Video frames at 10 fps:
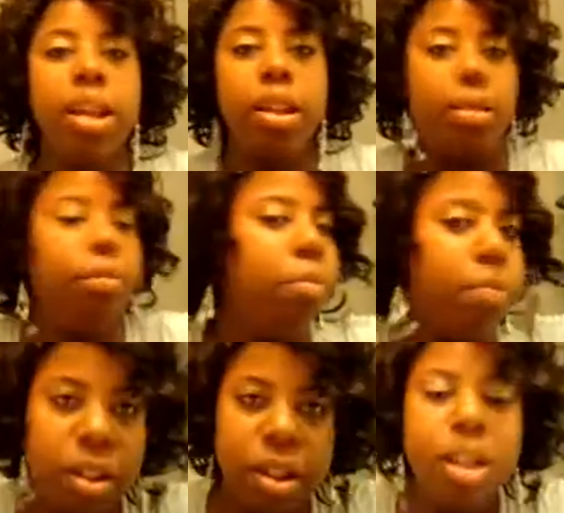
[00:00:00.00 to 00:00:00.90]
and
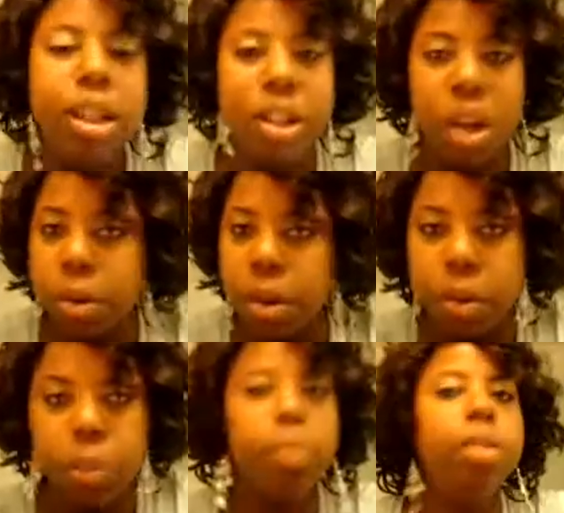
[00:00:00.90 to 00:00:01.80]
just to let
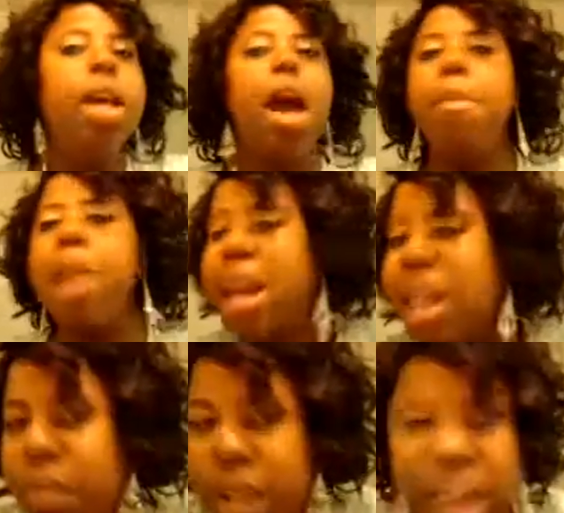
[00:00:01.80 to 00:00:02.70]
y'all know, I'm
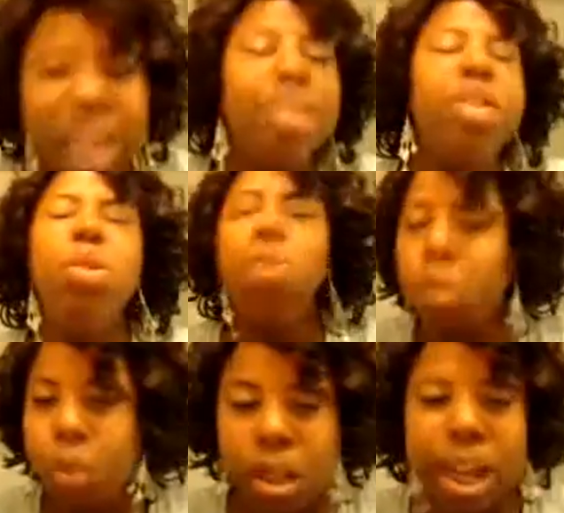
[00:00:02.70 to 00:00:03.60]
not even into
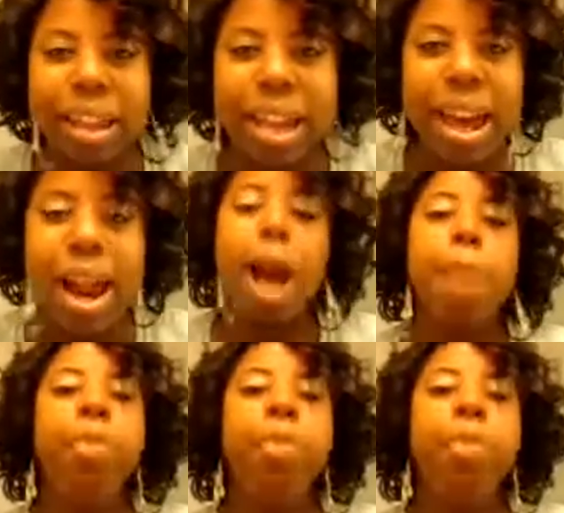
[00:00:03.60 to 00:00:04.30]
neutrals like that.